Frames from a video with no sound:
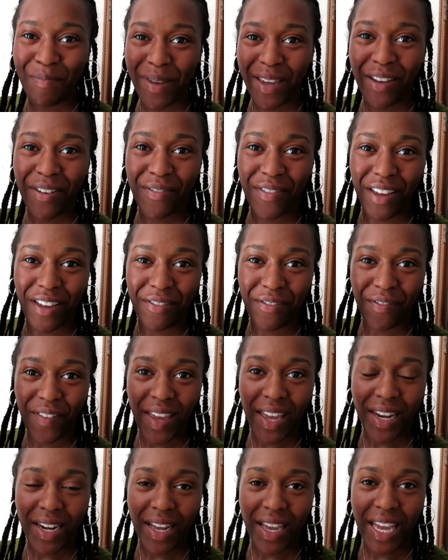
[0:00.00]
bit of it
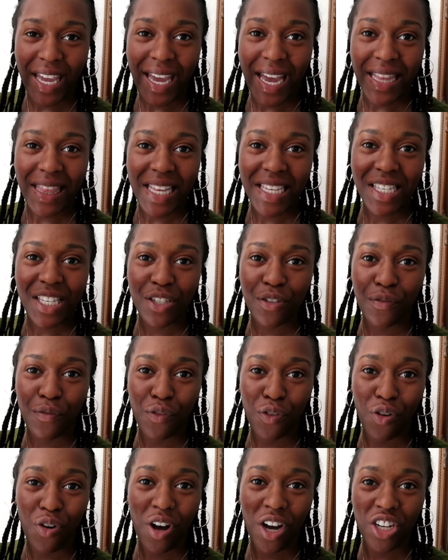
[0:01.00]
fit in here, and this is
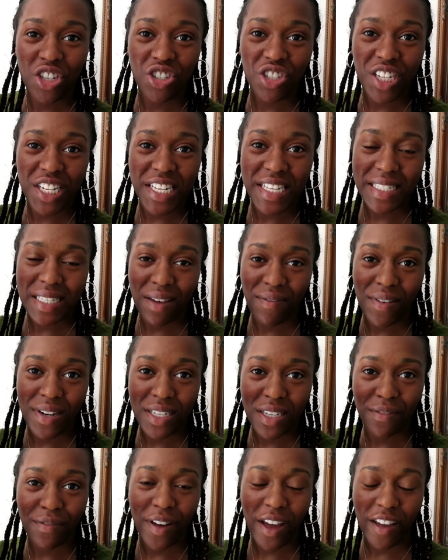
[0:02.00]

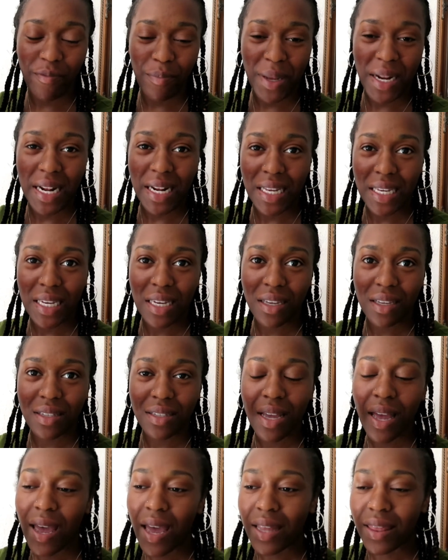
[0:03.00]
475 milliliters.
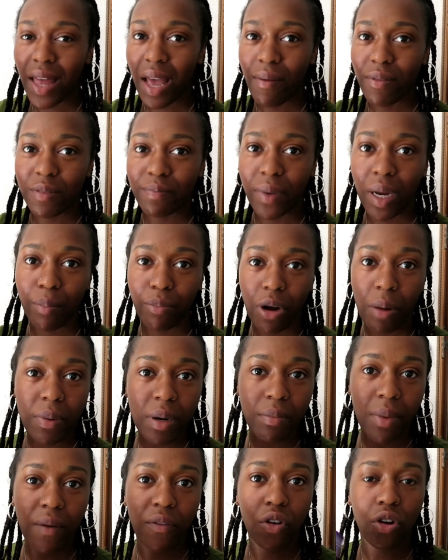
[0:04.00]
That was my
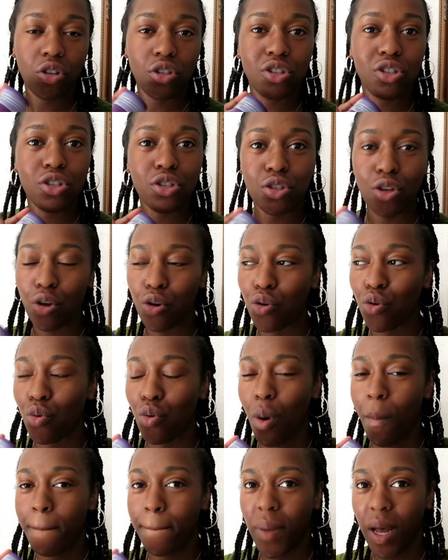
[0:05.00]
problem. I've got
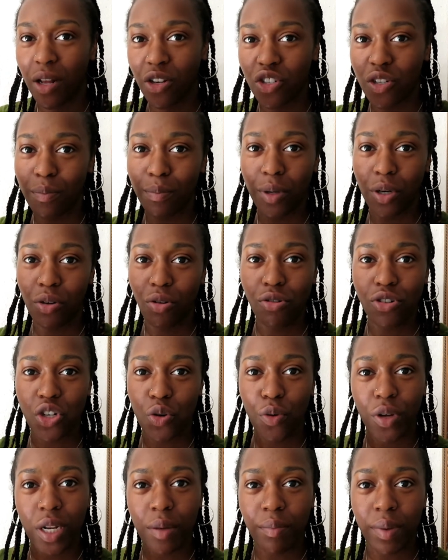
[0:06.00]
so much bottles,
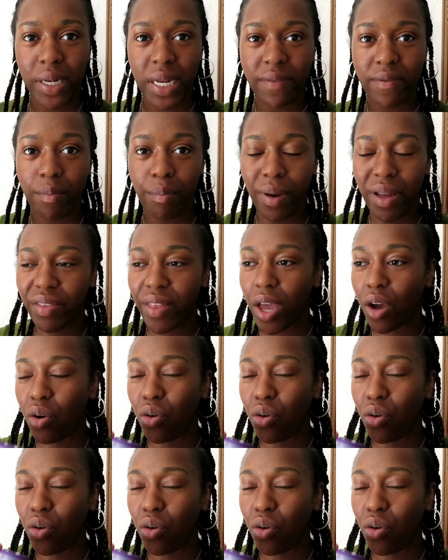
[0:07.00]
you wouldn't believe it, but they're